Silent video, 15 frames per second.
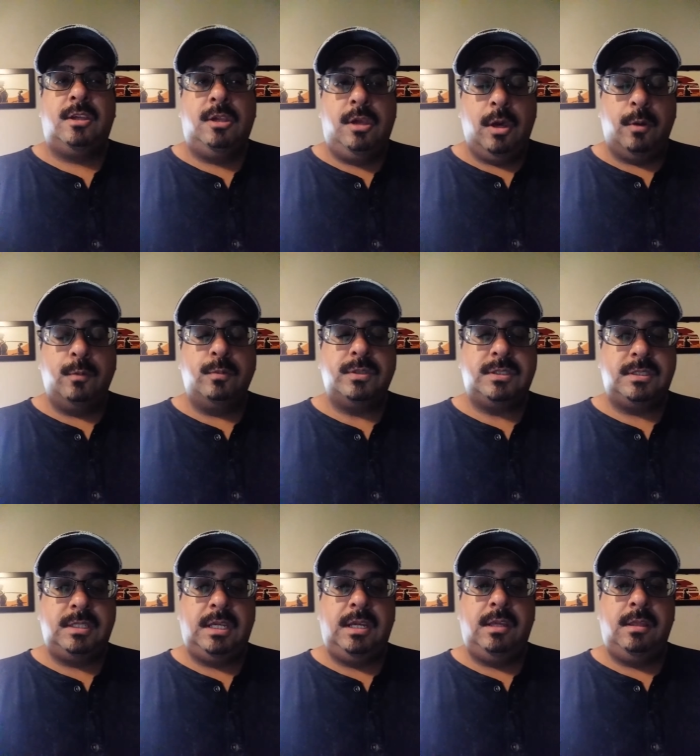go
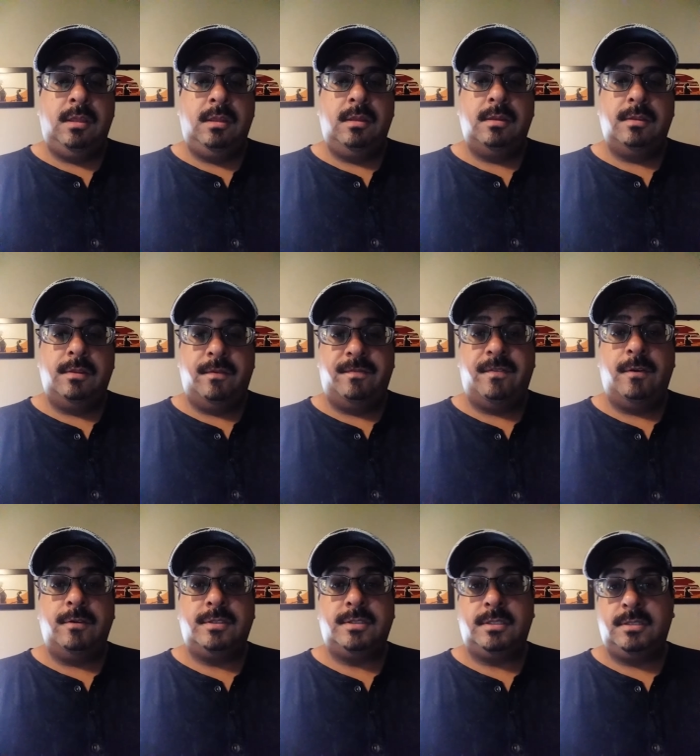see the
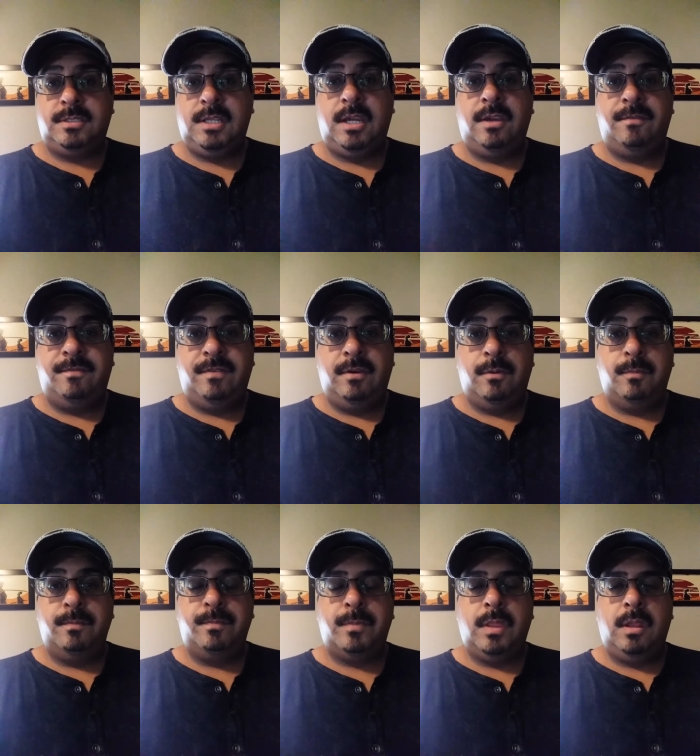first and second film